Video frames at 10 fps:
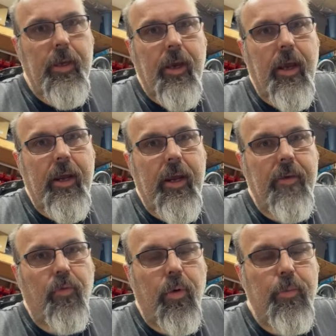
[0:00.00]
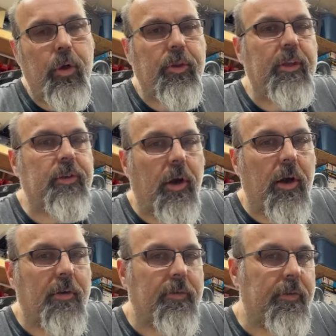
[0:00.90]
I have put this
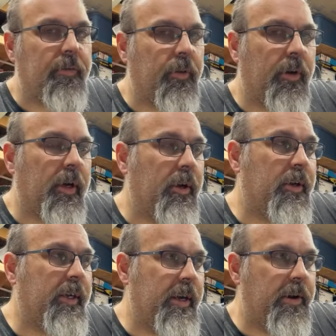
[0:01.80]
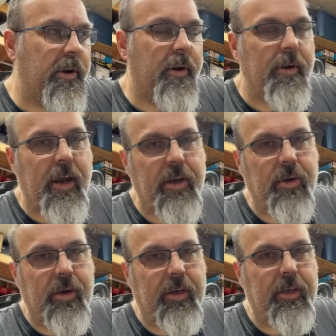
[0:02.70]
off for a good year, not
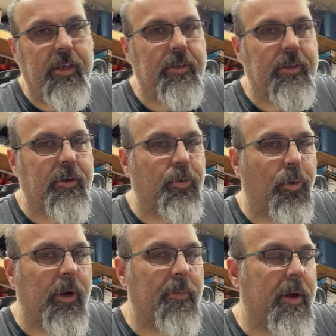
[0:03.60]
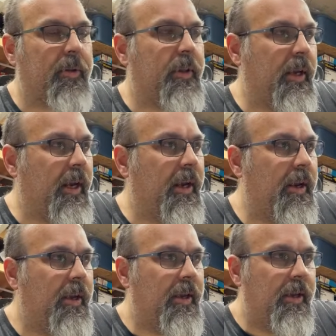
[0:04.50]
doing this because I was worried about the
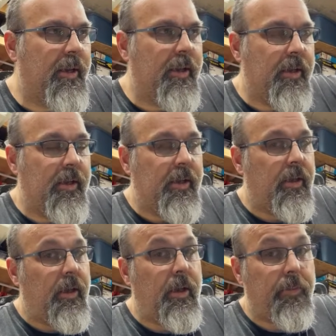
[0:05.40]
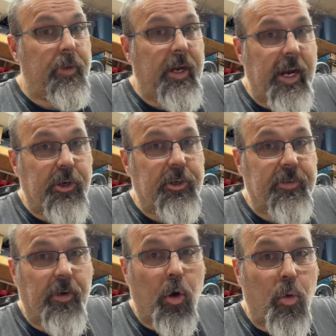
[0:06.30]
implications of
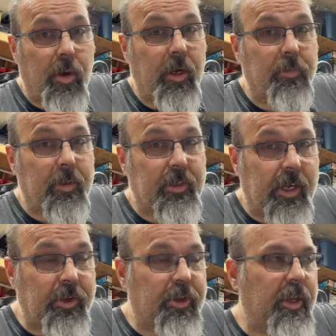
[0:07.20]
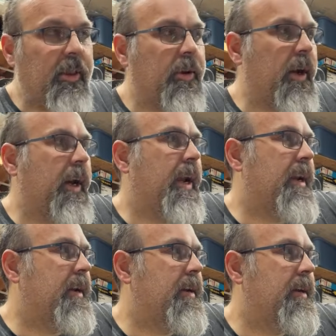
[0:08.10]
opening up this engine and looking at
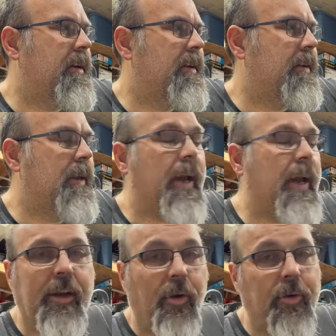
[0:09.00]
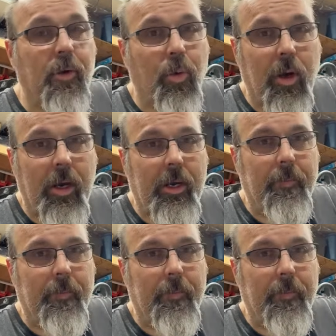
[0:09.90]
it. And I don't know why.